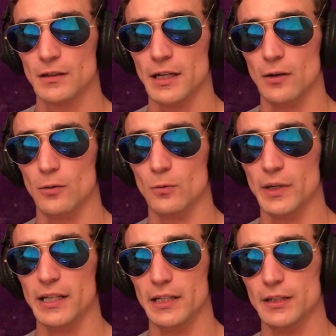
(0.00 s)
Now,
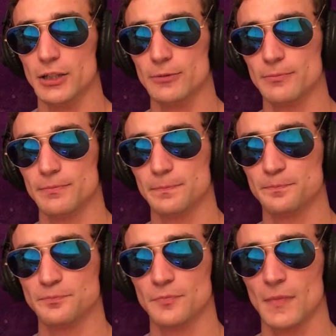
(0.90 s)
we can either
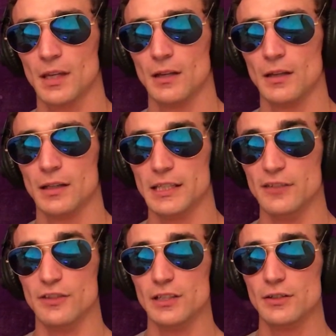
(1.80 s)

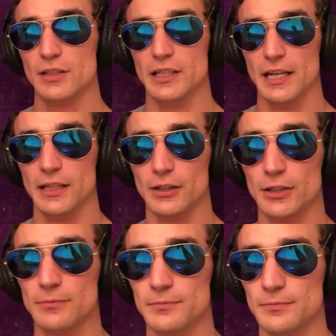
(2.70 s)
give in to the anger